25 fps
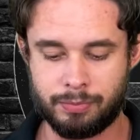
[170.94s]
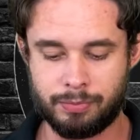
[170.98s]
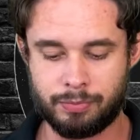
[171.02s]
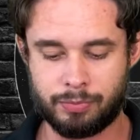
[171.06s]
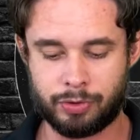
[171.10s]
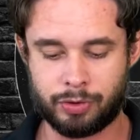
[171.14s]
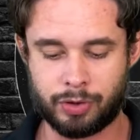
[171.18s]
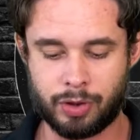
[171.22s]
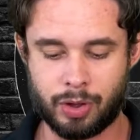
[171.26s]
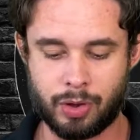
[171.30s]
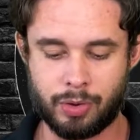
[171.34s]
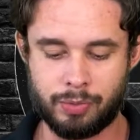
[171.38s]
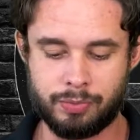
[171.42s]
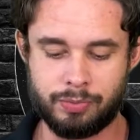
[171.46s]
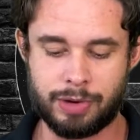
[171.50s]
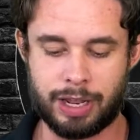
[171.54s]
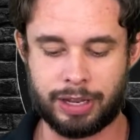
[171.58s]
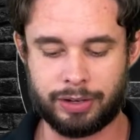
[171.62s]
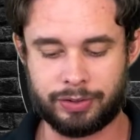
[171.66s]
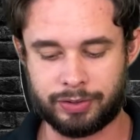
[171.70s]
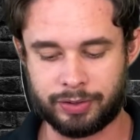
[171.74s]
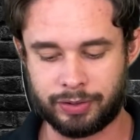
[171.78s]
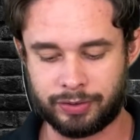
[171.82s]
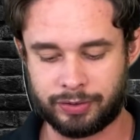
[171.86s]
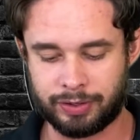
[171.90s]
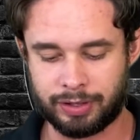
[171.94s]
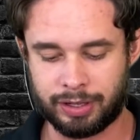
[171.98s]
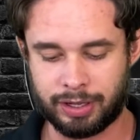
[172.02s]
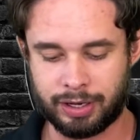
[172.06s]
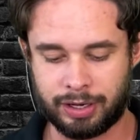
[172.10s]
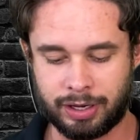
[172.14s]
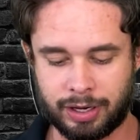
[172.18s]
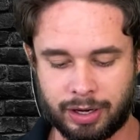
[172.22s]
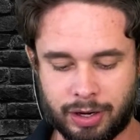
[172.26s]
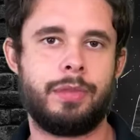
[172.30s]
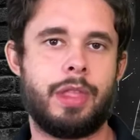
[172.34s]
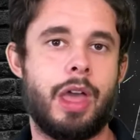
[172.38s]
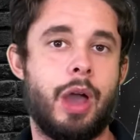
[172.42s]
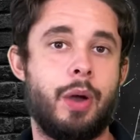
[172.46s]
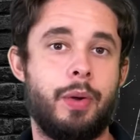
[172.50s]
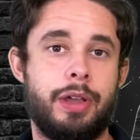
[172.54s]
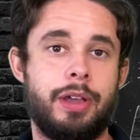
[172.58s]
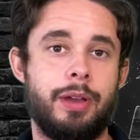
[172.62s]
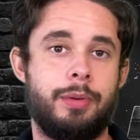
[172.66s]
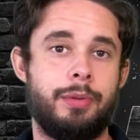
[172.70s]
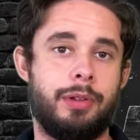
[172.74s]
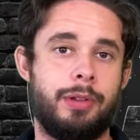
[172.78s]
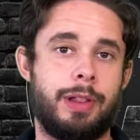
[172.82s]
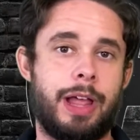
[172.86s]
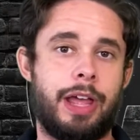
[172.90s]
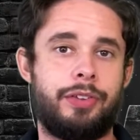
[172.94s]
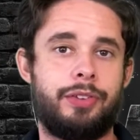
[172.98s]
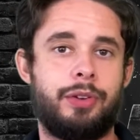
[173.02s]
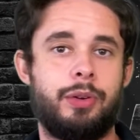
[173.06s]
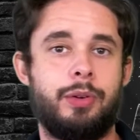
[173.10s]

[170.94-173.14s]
So nice to see in here. Now we come to the last